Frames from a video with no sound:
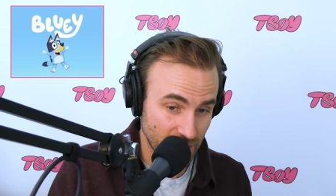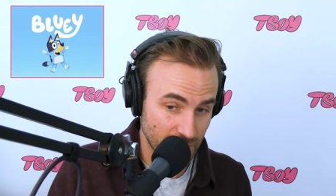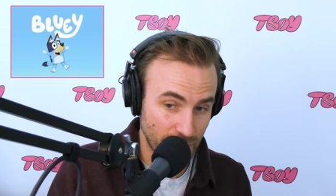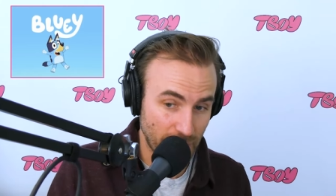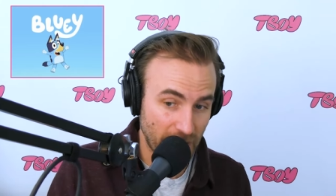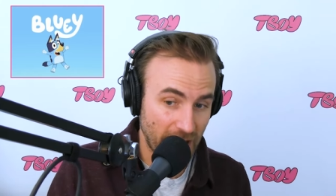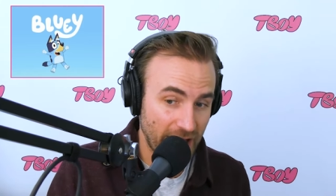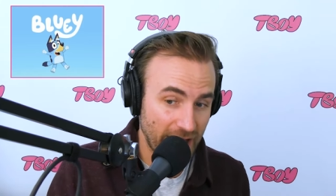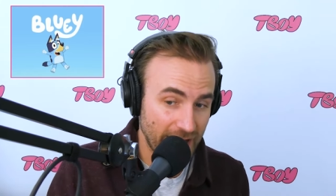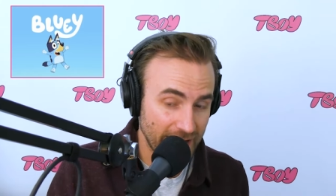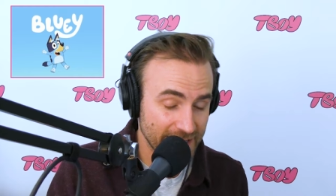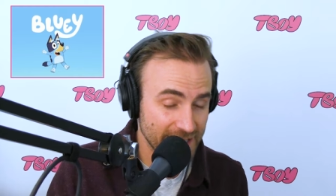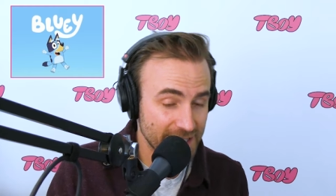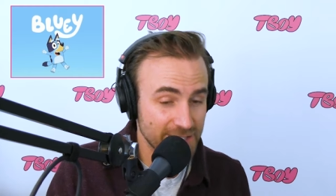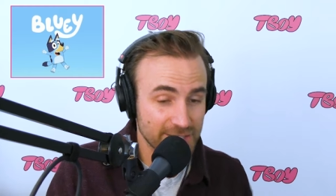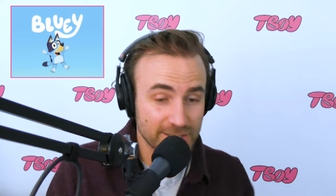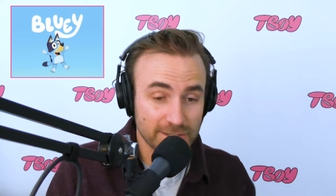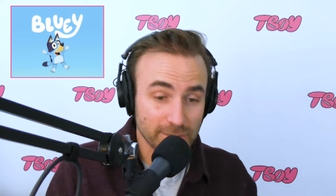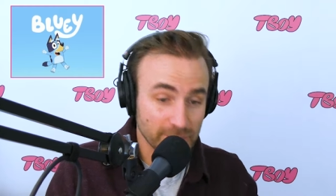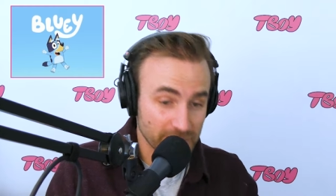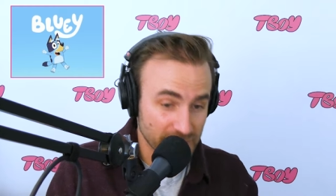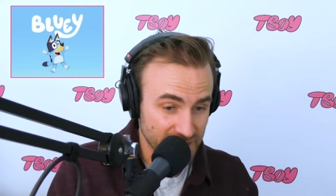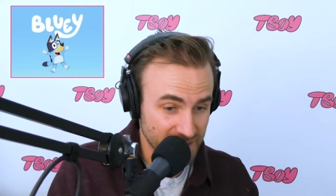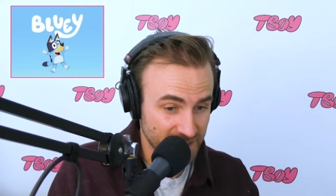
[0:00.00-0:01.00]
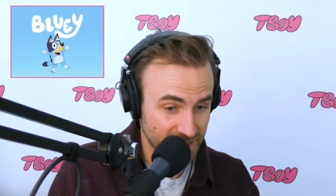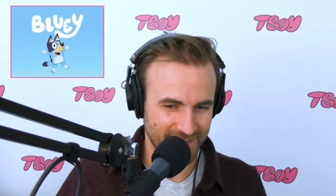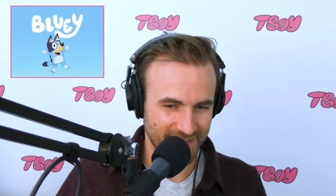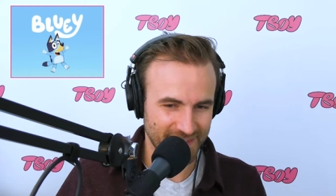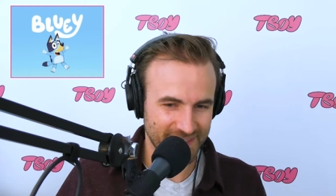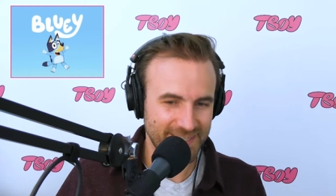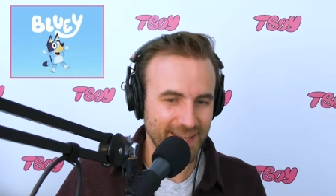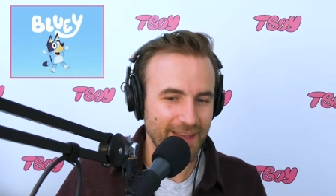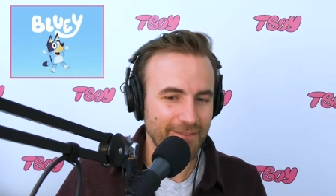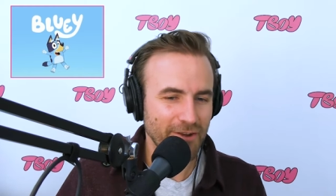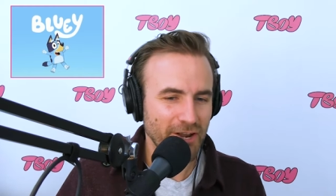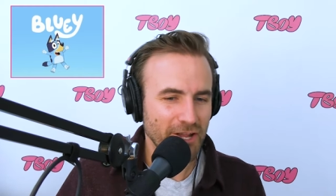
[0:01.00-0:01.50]
Behind Suits.
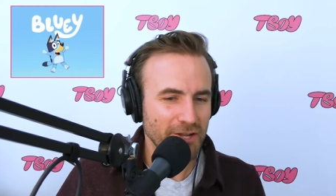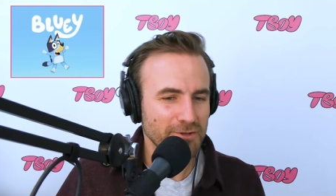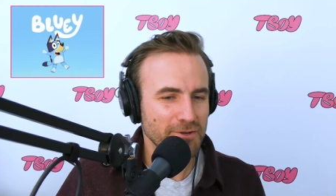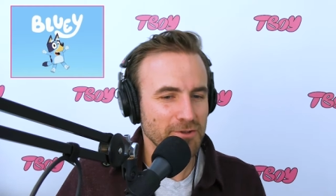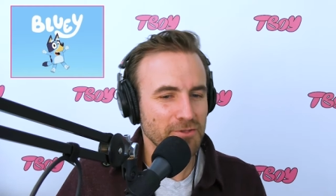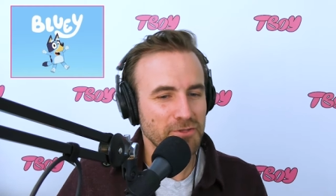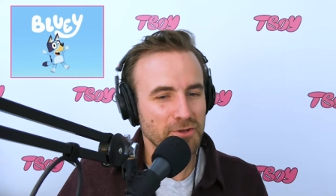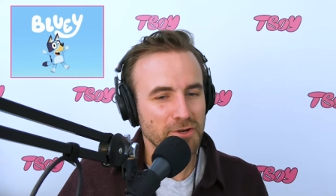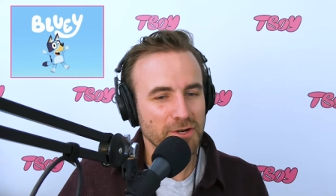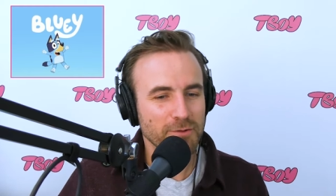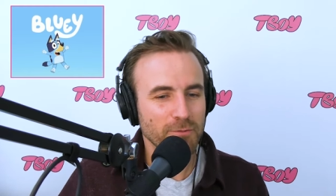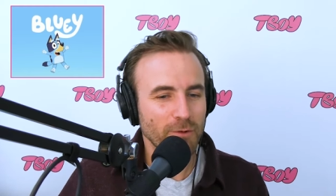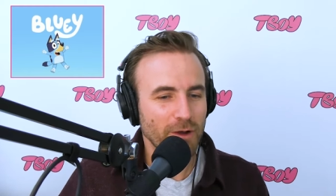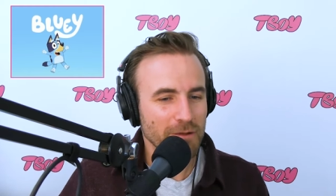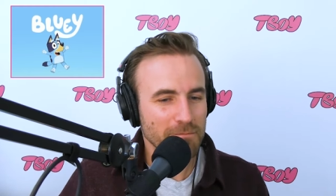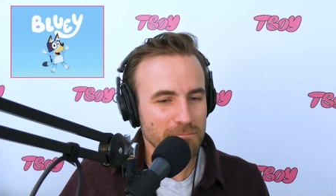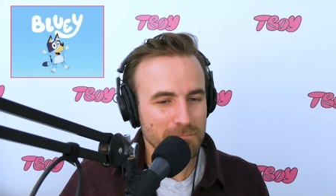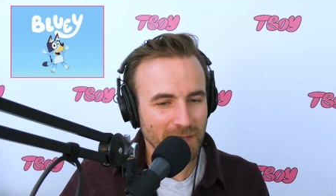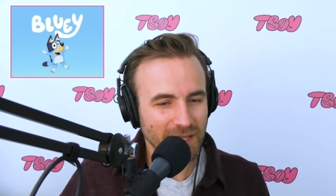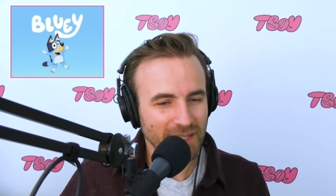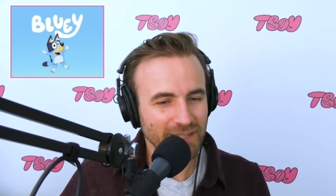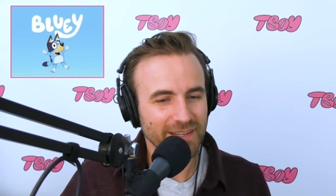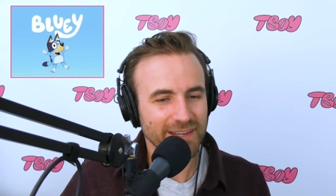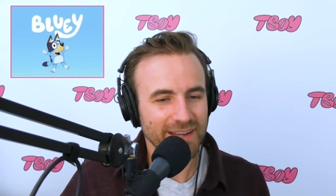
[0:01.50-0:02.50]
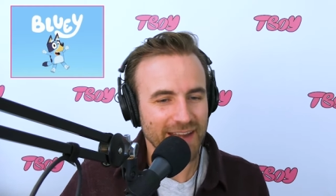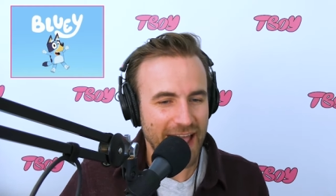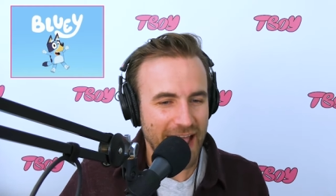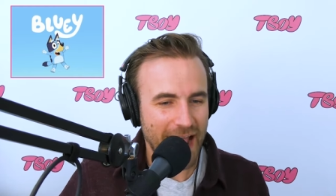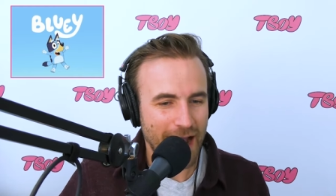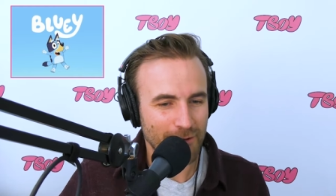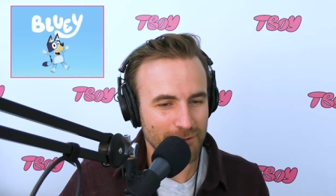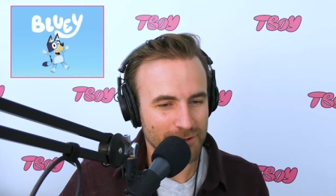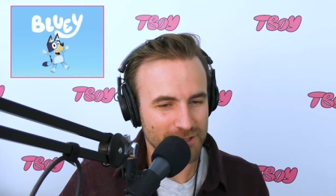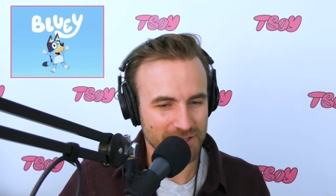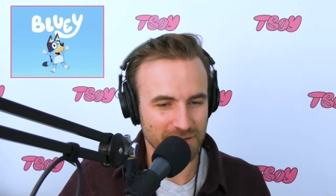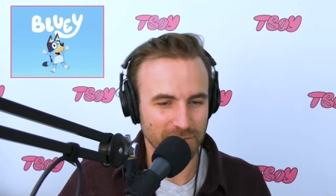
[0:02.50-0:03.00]
731 million
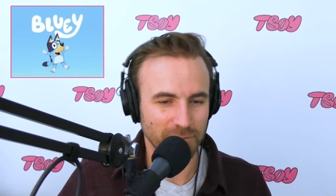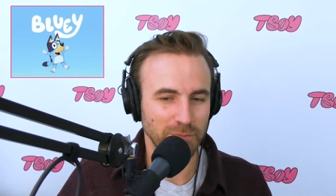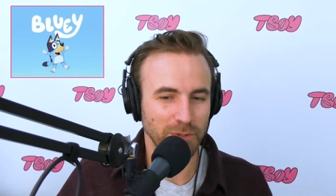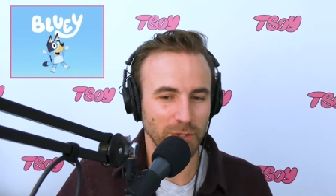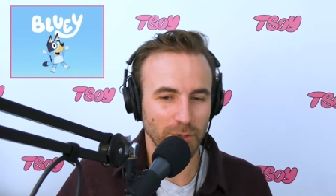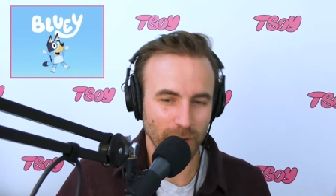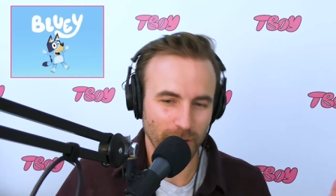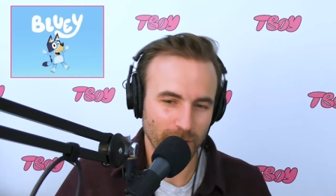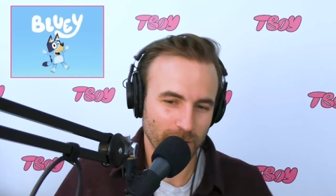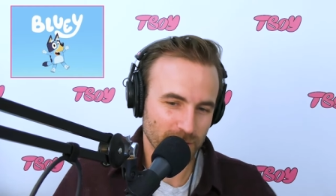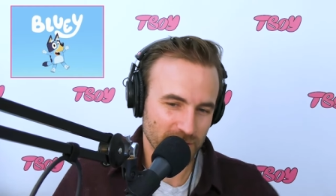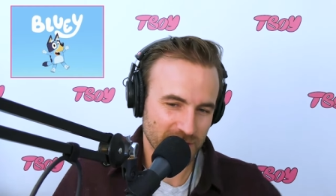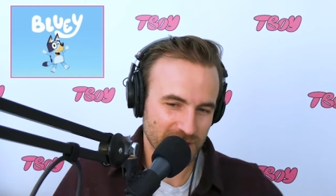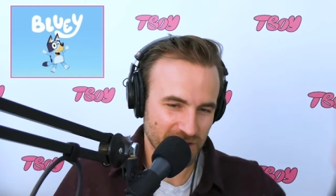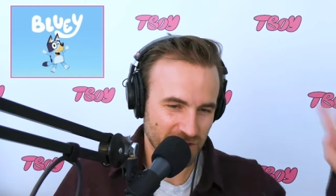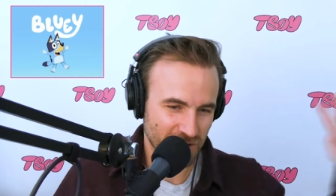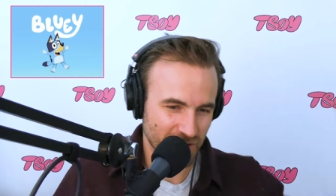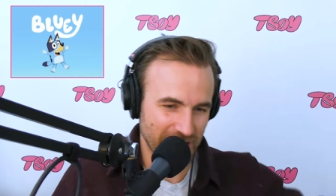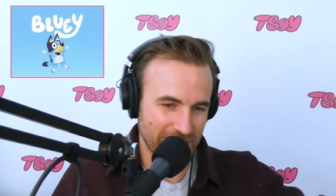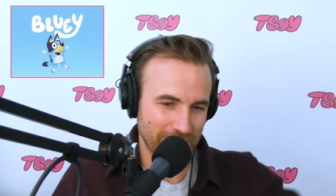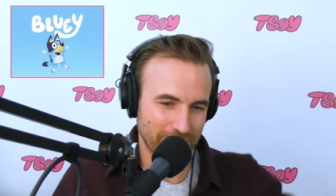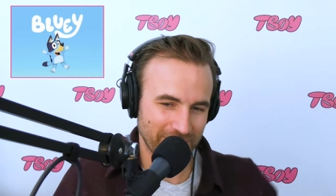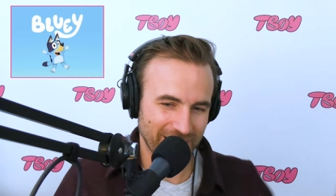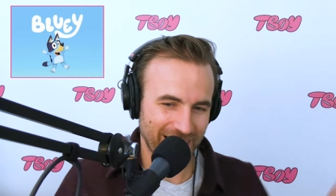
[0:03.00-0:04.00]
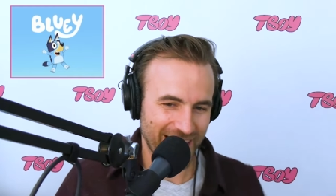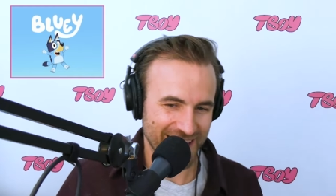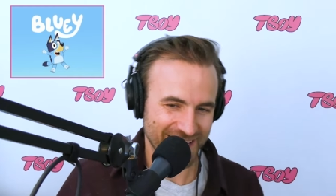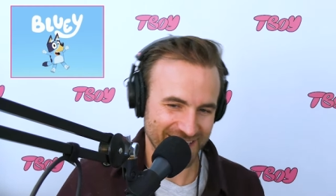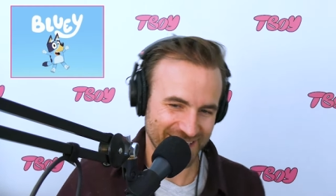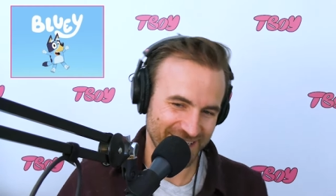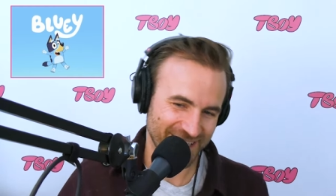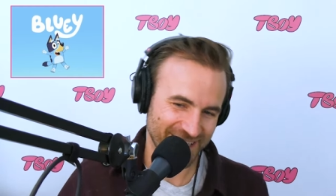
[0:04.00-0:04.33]
hours of Bluey was streamed last